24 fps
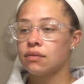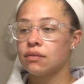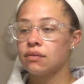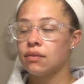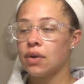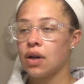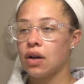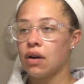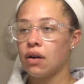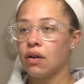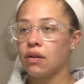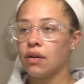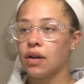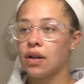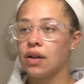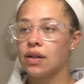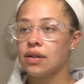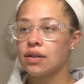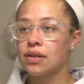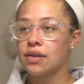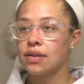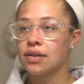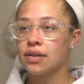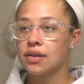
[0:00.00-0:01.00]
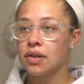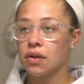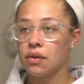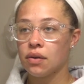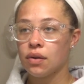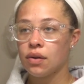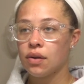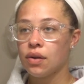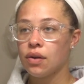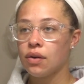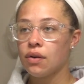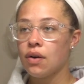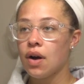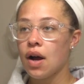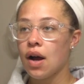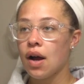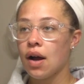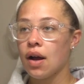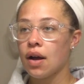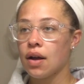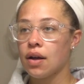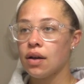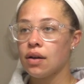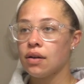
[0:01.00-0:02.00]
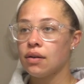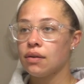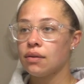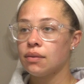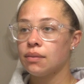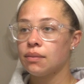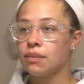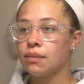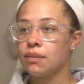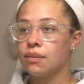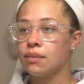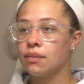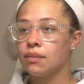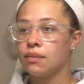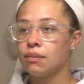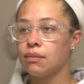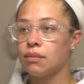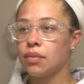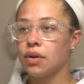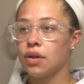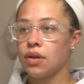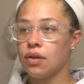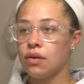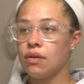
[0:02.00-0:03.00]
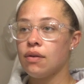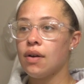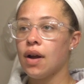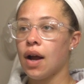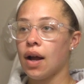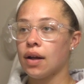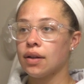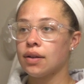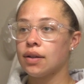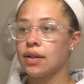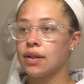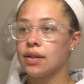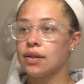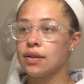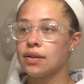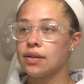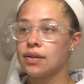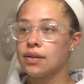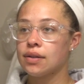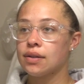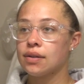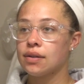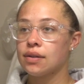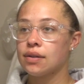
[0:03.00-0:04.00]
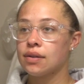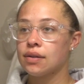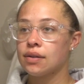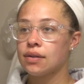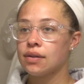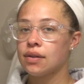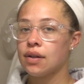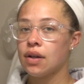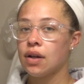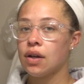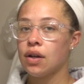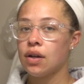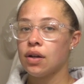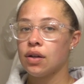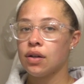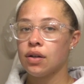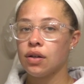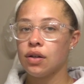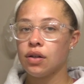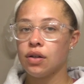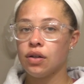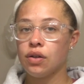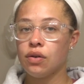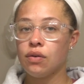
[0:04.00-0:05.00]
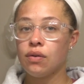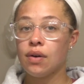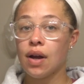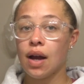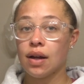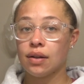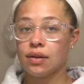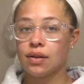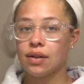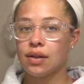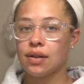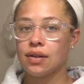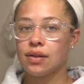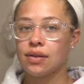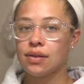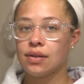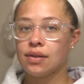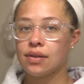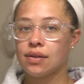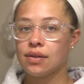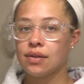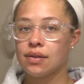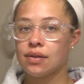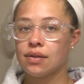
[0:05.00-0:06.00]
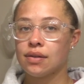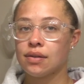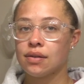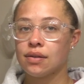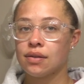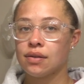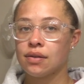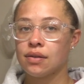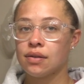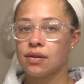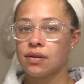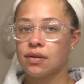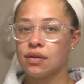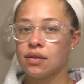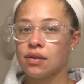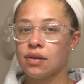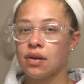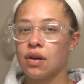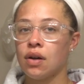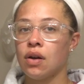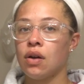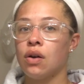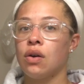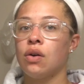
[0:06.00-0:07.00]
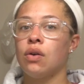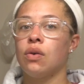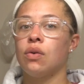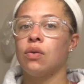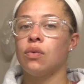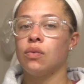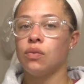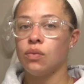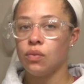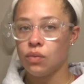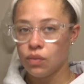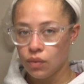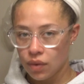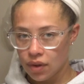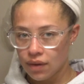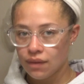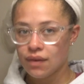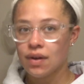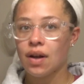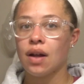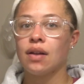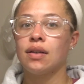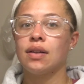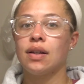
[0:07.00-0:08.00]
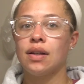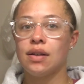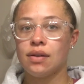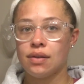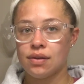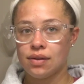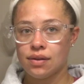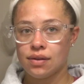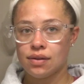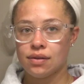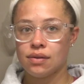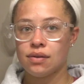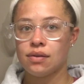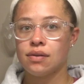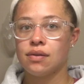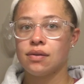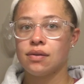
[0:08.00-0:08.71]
My heart rate is still a little high, but you got this. You got this. We got this.